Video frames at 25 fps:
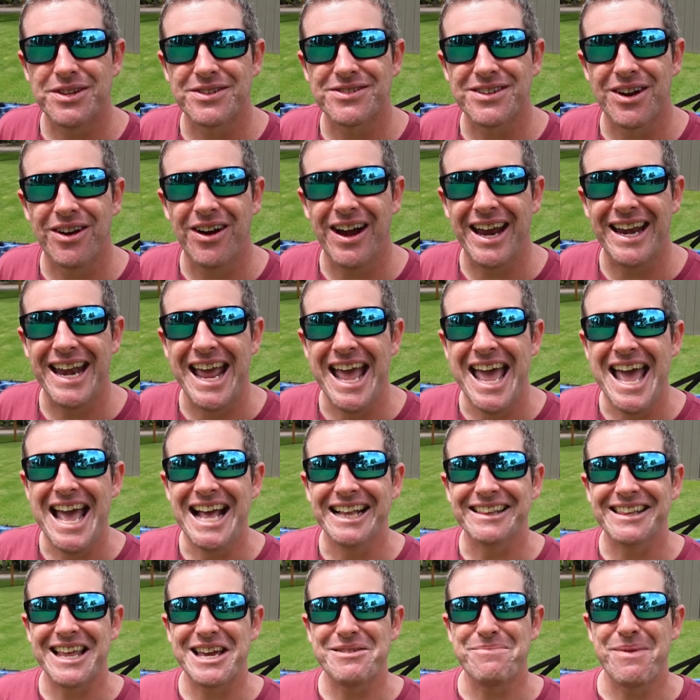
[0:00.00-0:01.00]
design
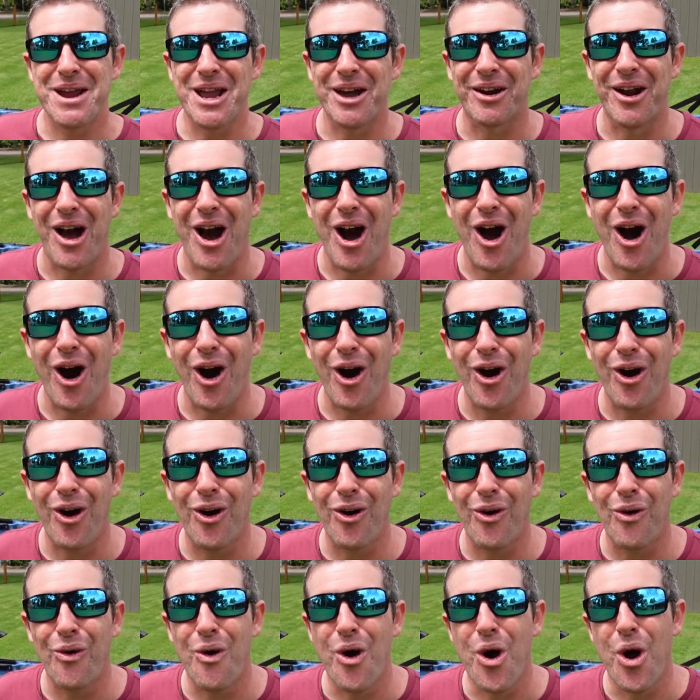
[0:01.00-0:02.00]
led me on a
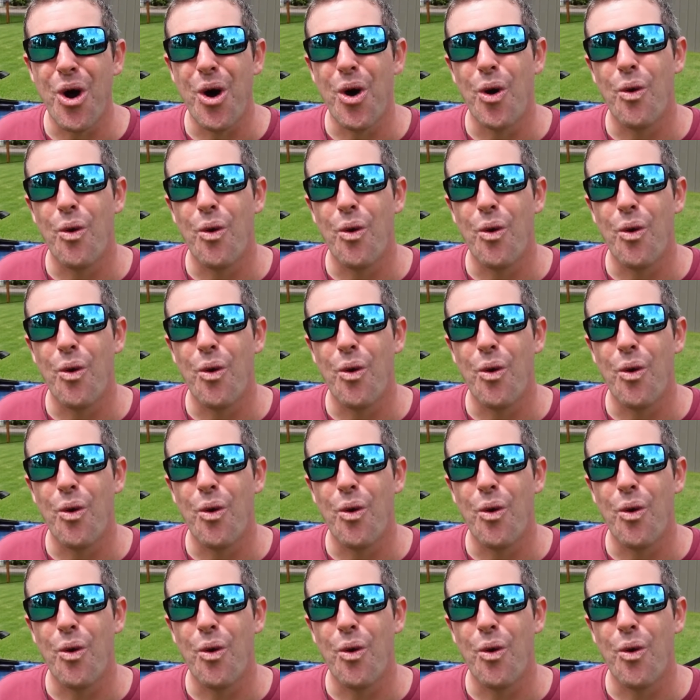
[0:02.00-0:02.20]
whole